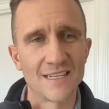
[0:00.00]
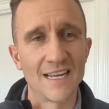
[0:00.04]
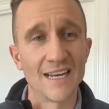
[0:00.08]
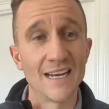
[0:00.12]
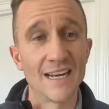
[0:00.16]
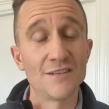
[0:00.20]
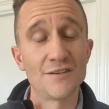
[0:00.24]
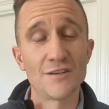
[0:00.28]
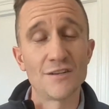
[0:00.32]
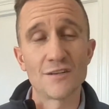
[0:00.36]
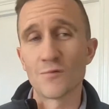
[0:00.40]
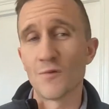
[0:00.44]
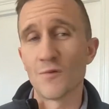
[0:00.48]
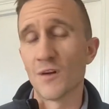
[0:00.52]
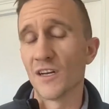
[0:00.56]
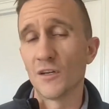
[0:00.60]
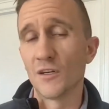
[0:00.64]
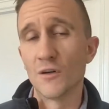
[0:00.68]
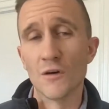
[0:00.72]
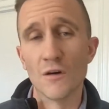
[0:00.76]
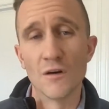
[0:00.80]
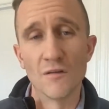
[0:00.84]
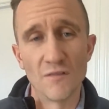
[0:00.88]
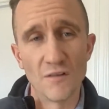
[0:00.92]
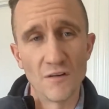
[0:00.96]
And I just wanted to
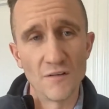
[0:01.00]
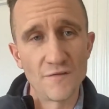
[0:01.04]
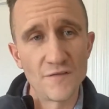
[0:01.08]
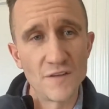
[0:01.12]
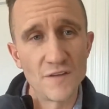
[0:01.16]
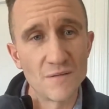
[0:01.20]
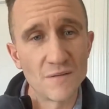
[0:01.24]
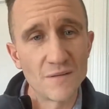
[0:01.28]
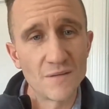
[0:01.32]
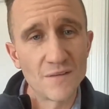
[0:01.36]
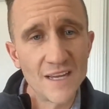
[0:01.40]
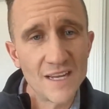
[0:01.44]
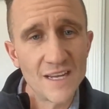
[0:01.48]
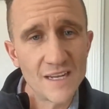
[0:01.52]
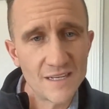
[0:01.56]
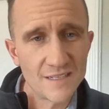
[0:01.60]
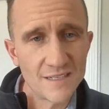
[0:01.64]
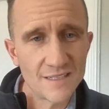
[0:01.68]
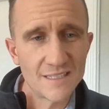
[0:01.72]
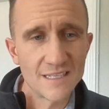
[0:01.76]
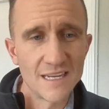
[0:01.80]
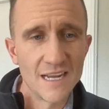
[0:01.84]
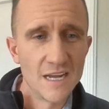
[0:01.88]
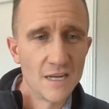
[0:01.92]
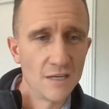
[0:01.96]
go over a few
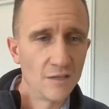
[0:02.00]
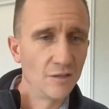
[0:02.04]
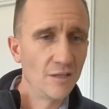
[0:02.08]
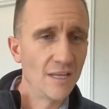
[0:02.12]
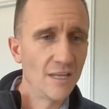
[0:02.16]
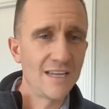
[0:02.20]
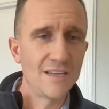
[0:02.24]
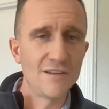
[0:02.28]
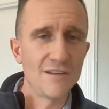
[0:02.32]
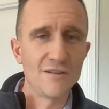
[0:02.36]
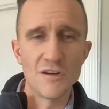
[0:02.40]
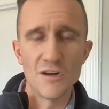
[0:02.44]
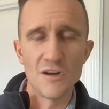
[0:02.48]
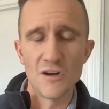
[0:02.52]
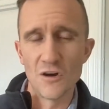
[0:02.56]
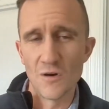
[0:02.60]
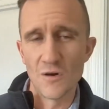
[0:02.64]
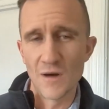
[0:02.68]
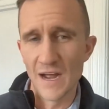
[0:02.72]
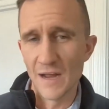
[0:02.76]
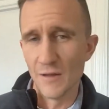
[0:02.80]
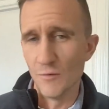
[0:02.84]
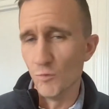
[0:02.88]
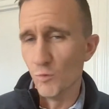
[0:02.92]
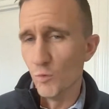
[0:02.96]
things, let you know
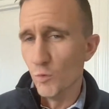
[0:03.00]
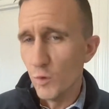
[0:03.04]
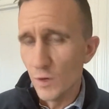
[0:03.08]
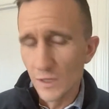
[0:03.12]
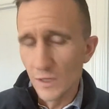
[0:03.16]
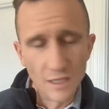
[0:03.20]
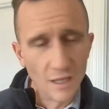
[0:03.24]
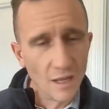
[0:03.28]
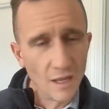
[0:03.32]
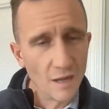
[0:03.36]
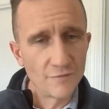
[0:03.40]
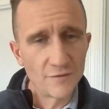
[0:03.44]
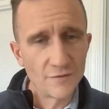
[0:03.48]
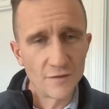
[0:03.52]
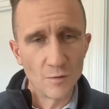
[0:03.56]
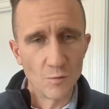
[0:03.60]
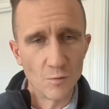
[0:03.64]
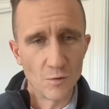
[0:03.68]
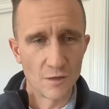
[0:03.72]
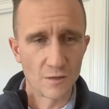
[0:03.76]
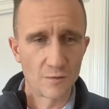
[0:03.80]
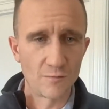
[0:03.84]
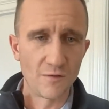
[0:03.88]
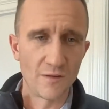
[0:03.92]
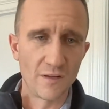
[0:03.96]
I would love to
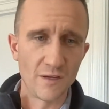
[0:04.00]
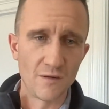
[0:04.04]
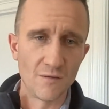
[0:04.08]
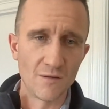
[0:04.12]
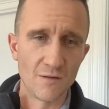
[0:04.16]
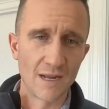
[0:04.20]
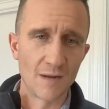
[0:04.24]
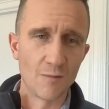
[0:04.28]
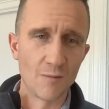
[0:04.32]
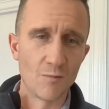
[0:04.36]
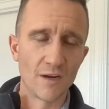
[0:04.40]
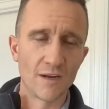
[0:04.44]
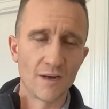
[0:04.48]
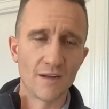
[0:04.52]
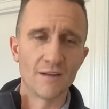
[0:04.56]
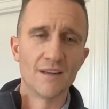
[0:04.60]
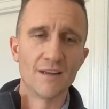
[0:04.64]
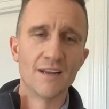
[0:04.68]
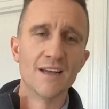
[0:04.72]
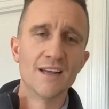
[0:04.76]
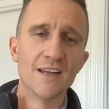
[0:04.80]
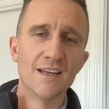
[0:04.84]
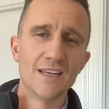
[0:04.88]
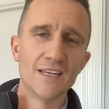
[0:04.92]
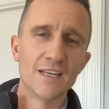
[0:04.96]
work with you. And I want to,
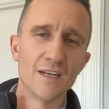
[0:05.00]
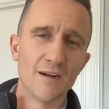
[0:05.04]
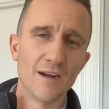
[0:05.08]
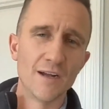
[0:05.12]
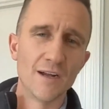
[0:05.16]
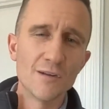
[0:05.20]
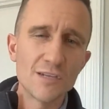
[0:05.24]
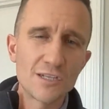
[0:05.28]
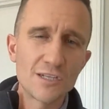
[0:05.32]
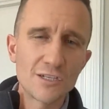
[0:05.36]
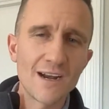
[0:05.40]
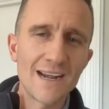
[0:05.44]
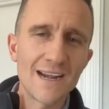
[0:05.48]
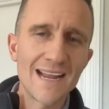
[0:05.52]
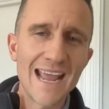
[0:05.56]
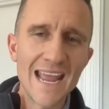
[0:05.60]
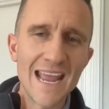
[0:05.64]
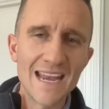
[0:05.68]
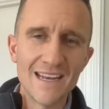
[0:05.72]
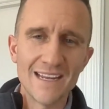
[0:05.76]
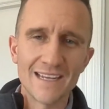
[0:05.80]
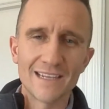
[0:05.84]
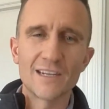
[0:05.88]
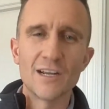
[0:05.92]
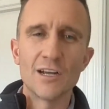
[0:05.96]
you know, I always try to
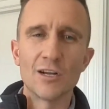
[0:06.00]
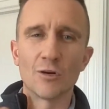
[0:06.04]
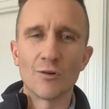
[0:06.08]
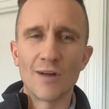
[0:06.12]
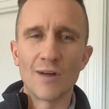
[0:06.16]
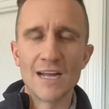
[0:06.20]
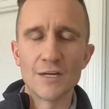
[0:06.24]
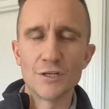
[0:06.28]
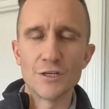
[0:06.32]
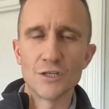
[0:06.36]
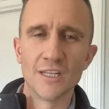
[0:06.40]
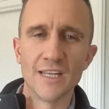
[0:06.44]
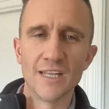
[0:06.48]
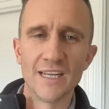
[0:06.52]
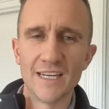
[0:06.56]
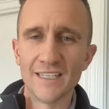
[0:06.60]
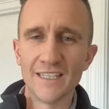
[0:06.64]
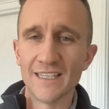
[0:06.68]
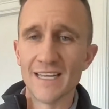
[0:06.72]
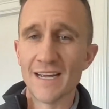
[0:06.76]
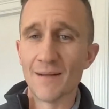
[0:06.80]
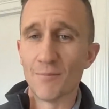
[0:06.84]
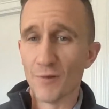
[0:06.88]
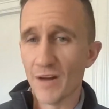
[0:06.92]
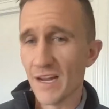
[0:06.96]
end it congratulating
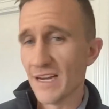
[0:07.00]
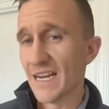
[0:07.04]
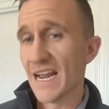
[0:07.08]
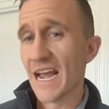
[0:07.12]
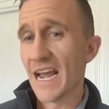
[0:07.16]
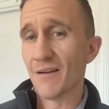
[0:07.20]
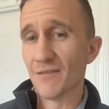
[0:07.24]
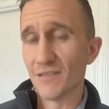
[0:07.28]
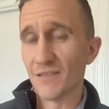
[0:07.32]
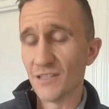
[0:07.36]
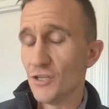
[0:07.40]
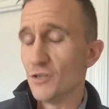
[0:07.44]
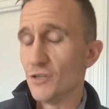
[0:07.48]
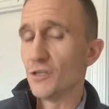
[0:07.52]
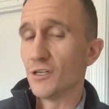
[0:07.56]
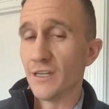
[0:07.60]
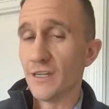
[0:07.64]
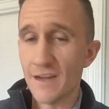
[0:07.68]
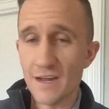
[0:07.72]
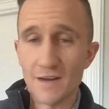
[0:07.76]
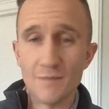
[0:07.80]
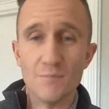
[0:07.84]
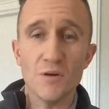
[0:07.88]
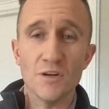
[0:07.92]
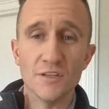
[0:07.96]
them. Right now, it's usually
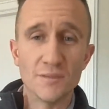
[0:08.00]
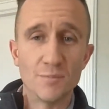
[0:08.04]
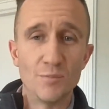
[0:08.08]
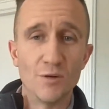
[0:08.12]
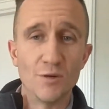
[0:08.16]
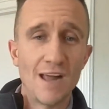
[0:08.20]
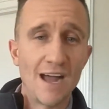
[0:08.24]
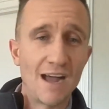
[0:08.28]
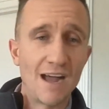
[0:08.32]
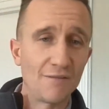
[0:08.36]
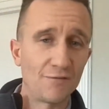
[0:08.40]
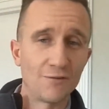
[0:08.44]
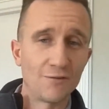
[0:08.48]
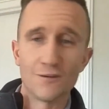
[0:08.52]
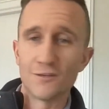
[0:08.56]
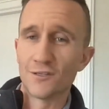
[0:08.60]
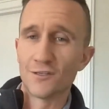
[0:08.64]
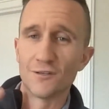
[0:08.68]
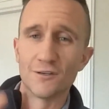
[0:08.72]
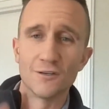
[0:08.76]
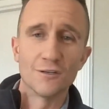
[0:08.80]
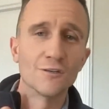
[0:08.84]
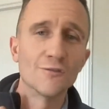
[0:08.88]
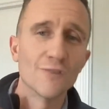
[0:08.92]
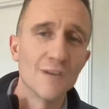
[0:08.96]
on multiple offers
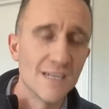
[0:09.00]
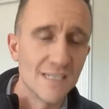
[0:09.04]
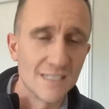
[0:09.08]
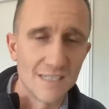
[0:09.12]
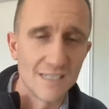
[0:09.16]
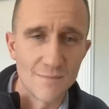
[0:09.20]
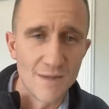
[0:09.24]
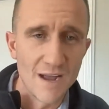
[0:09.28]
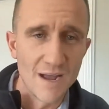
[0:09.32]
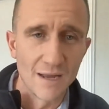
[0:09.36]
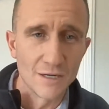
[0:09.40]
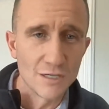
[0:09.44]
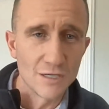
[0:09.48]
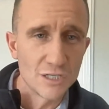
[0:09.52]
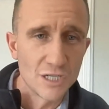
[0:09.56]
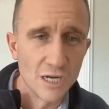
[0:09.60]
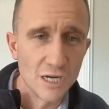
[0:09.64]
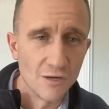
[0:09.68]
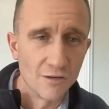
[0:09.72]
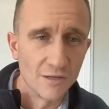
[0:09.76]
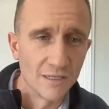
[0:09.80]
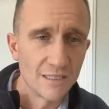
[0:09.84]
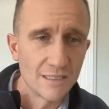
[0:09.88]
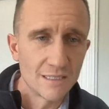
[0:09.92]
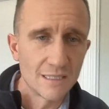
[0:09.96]
or a crazy amount of
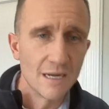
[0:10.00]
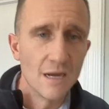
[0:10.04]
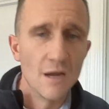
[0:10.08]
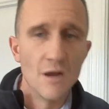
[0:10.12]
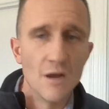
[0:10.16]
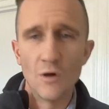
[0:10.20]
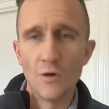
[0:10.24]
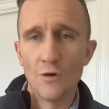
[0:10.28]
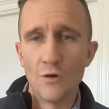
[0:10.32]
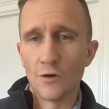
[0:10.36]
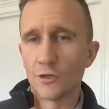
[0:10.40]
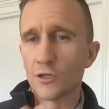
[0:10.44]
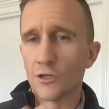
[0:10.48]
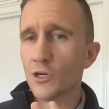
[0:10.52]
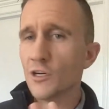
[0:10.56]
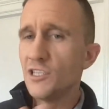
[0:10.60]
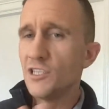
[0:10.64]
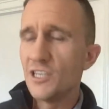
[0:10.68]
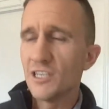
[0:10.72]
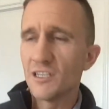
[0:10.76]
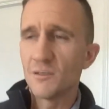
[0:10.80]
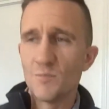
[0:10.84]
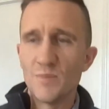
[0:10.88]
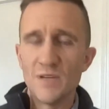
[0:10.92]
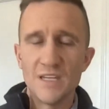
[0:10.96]
showings. Right. Or it could
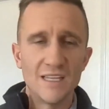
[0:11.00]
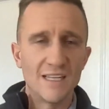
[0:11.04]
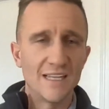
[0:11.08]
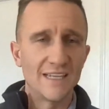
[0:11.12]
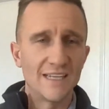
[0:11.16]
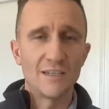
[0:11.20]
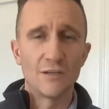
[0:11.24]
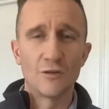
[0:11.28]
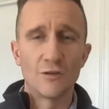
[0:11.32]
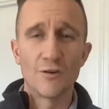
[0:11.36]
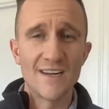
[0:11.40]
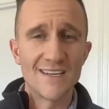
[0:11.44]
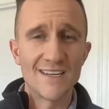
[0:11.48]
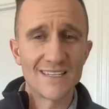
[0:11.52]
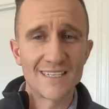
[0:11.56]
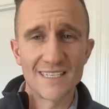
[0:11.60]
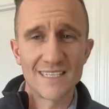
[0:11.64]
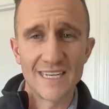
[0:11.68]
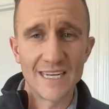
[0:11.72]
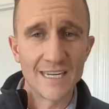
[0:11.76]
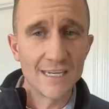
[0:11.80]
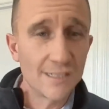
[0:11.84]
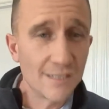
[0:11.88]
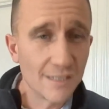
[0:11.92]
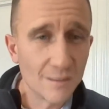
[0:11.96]
just be like a great
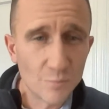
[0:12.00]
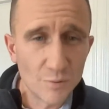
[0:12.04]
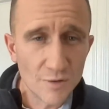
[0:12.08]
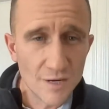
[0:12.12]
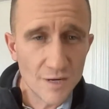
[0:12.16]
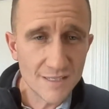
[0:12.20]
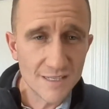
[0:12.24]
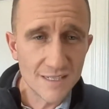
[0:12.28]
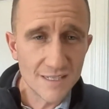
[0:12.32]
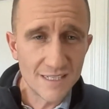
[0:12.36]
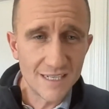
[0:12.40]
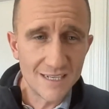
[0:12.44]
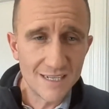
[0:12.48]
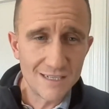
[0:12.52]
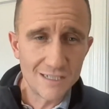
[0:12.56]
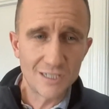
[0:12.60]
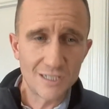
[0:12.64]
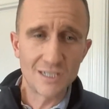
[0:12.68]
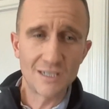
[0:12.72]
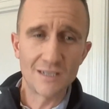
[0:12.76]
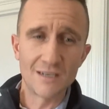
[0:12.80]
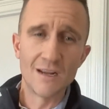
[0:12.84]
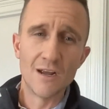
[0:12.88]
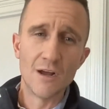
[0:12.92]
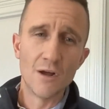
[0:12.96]
staging
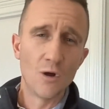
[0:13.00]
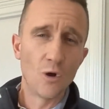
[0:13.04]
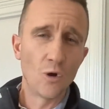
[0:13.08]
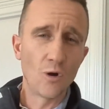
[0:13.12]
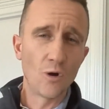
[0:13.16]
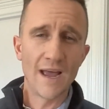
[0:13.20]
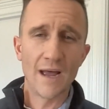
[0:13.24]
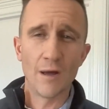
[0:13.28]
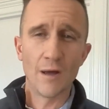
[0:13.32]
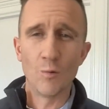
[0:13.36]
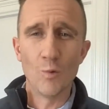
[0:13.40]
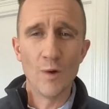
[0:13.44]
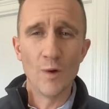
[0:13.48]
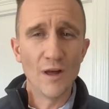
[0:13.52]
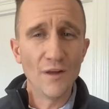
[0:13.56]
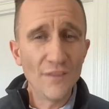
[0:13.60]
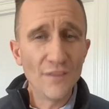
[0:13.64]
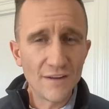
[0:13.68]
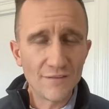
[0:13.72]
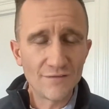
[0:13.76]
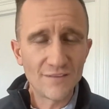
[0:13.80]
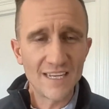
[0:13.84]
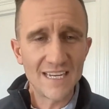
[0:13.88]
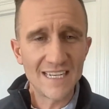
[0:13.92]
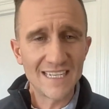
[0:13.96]
presentation or how well
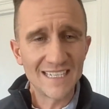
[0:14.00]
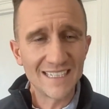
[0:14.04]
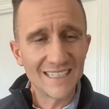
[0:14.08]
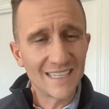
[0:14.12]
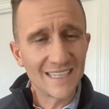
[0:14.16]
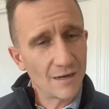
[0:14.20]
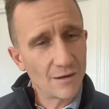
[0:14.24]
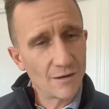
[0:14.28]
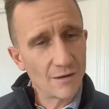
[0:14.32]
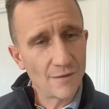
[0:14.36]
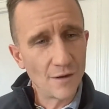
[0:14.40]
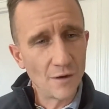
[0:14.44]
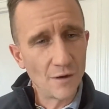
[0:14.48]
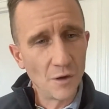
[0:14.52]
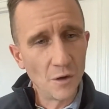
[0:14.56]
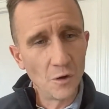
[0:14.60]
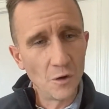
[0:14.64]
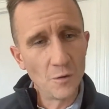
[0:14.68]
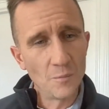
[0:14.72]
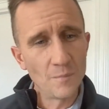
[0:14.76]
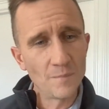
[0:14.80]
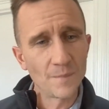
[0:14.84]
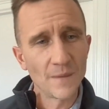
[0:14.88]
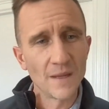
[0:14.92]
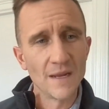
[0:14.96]
they've taken care of the
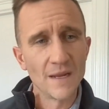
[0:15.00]
home.